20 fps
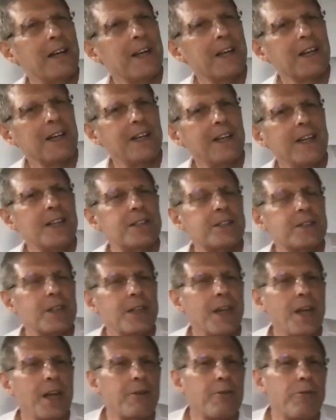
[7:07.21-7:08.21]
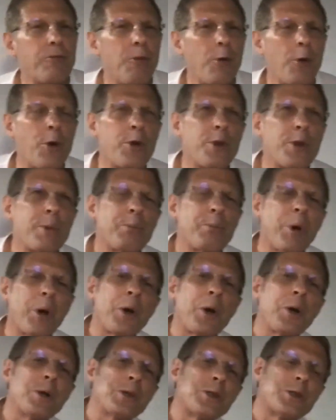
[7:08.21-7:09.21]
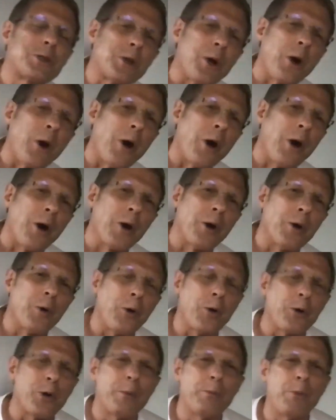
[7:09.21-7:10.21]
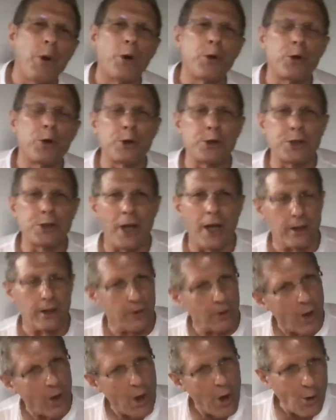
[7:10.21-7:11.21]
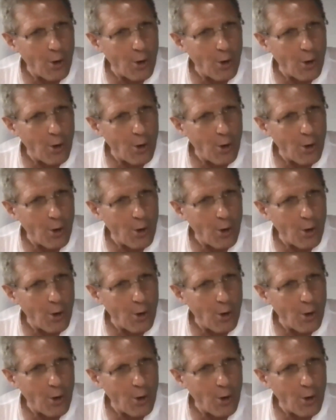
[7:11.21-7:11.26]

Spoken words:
listening for the bird song or the motorcycle